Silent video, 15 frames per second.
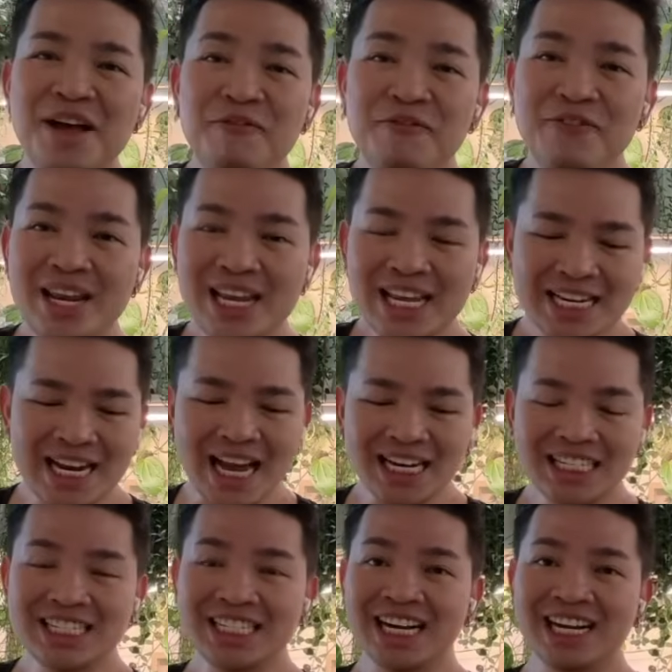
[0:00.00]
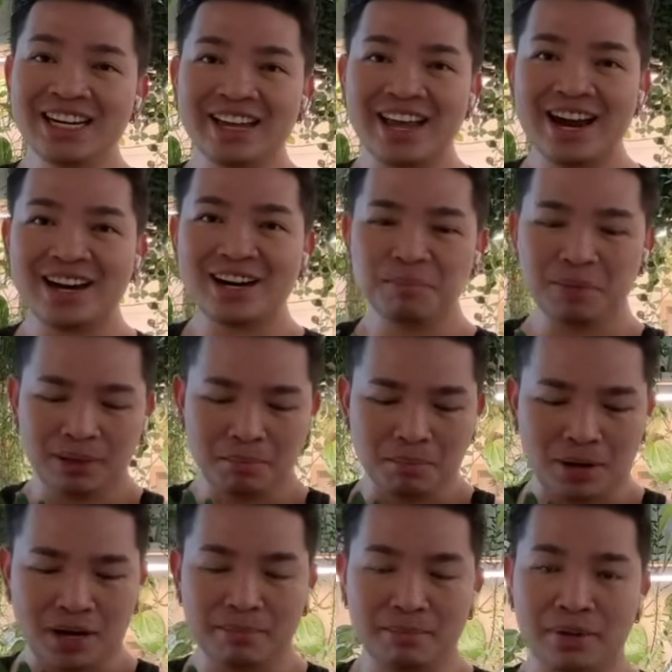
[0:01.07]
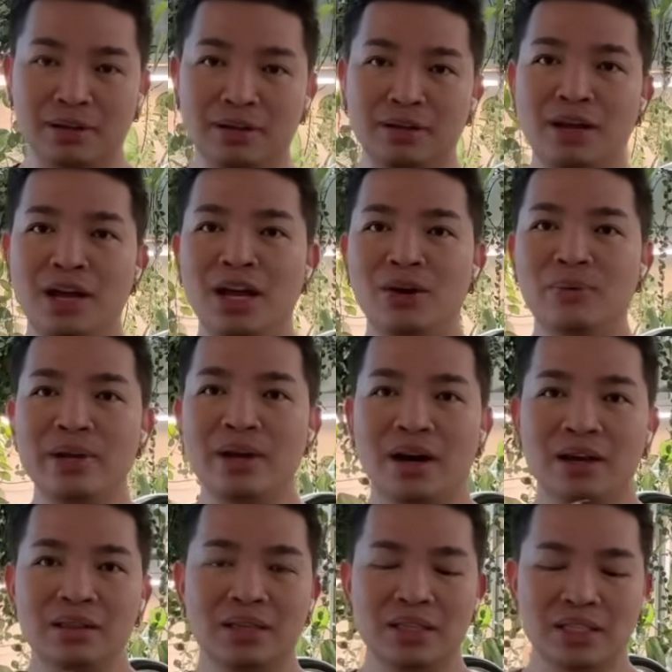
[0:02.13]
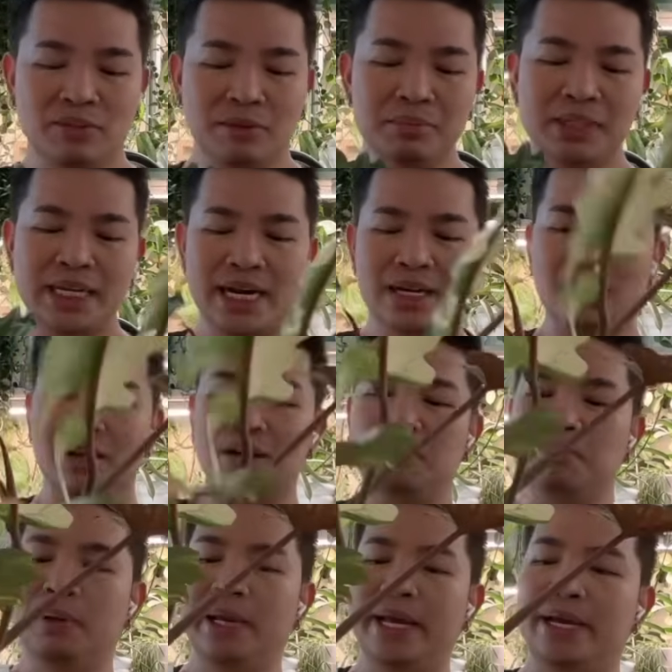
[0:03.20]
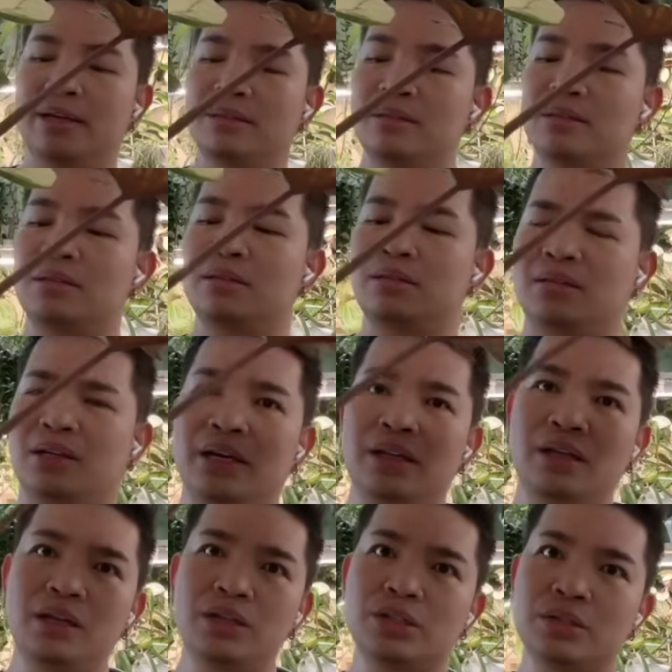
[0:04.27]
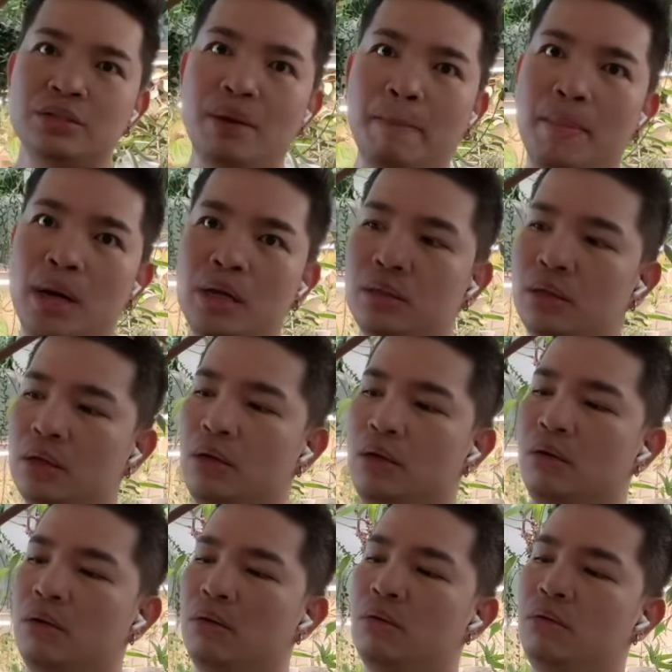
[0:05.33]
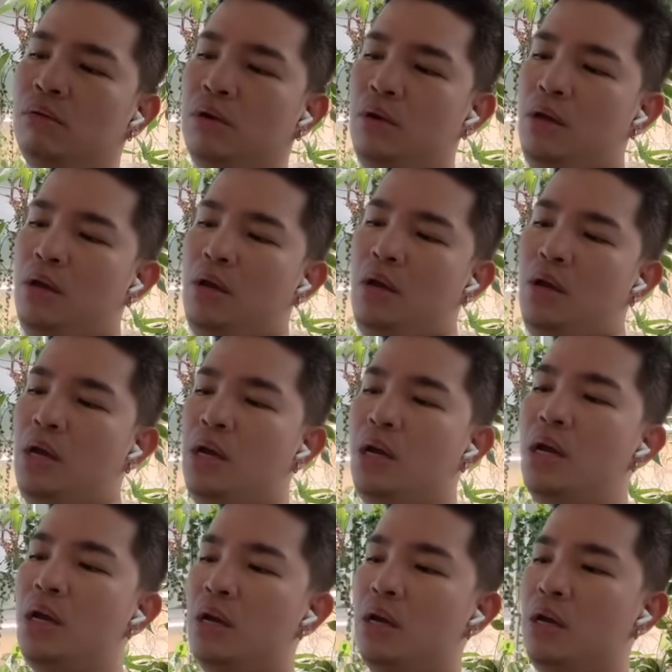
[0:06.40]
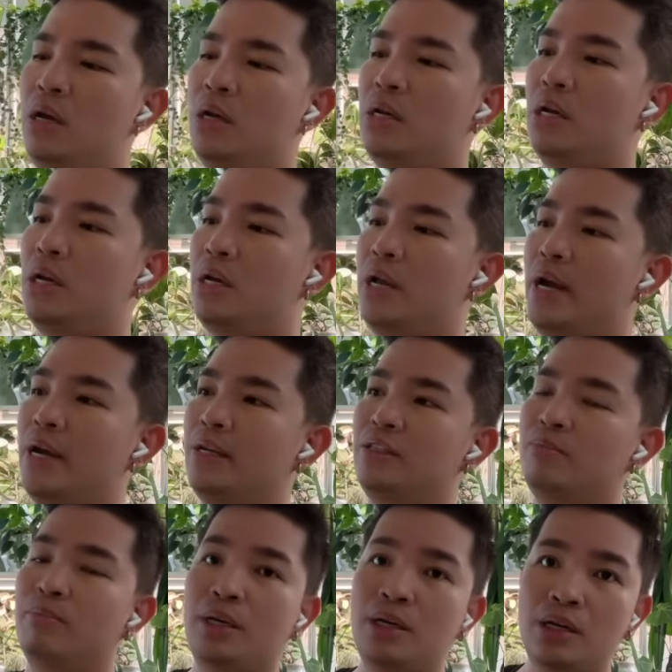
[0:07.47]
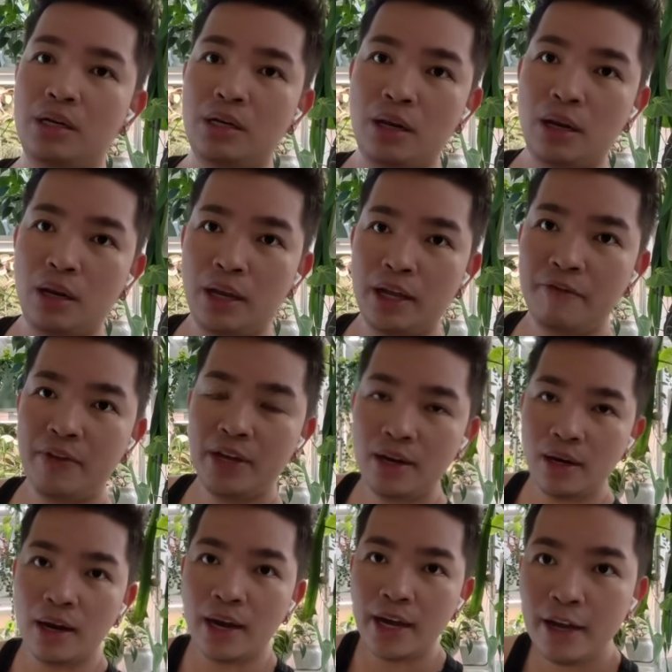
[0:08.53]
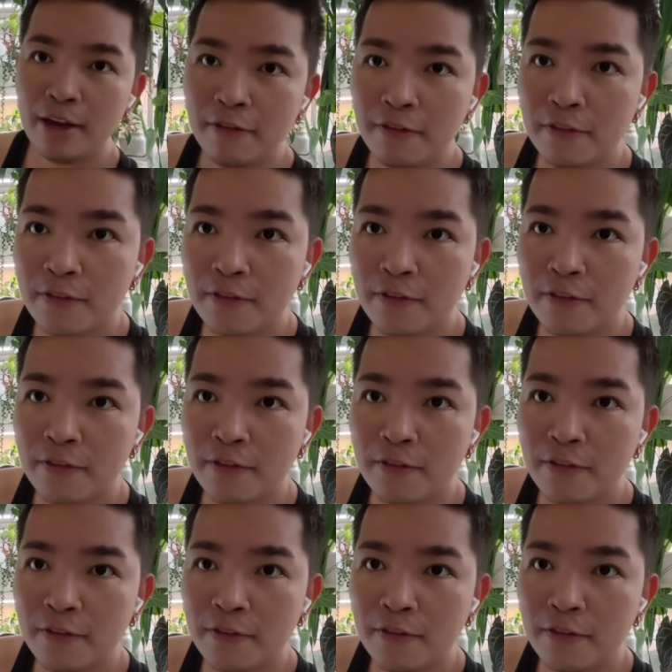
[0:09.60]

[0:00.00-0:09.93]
Philodendron caramel marble. We got this from Tadagon Plants, I think just a month ago. And it has been loving life.